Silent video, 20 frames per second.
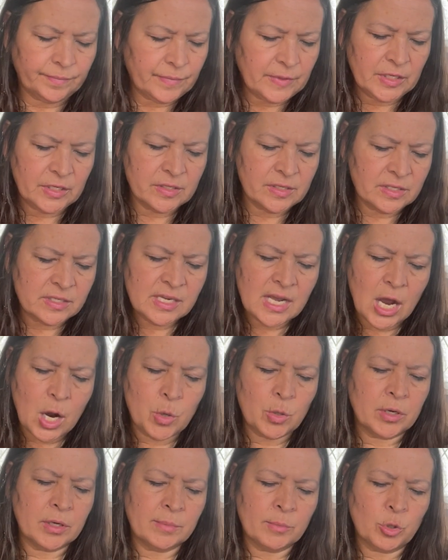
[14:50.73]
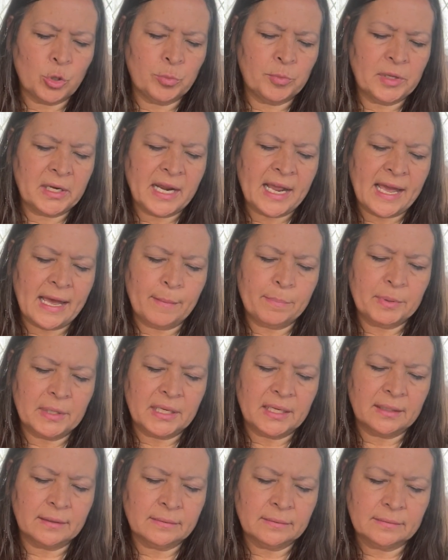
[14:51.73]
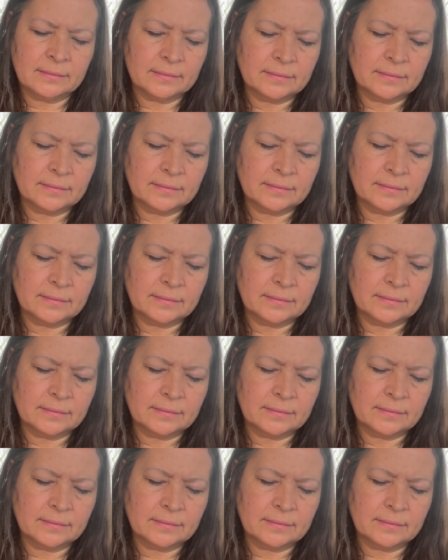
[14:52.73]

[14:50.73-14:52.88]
There's a tower moment happening.